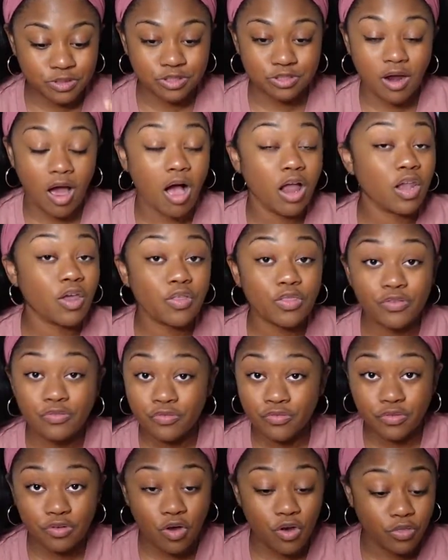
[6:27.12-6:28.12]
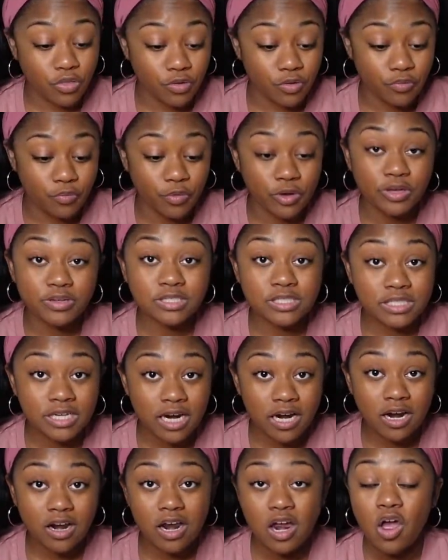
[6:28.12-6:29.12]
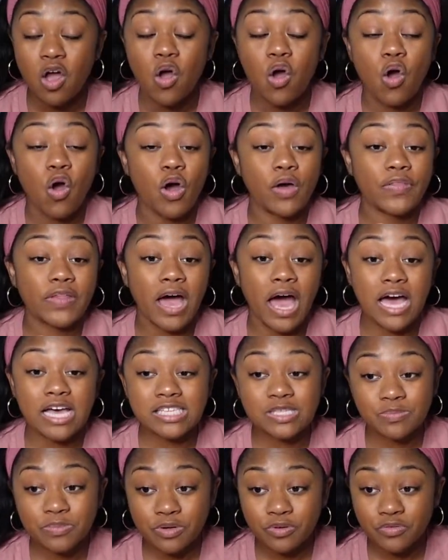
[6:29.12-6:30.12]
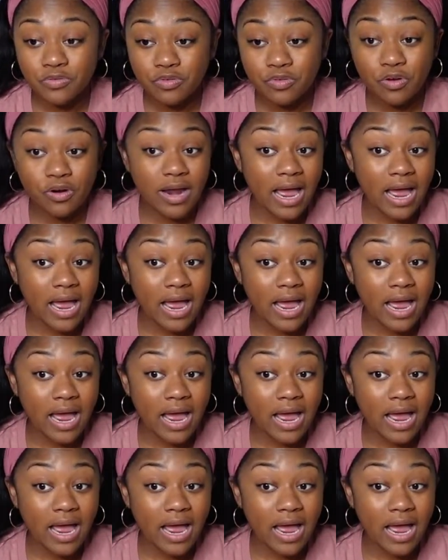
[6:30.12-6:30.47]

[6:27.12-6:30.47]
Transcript: all on the wheelchair, on the hospital floor.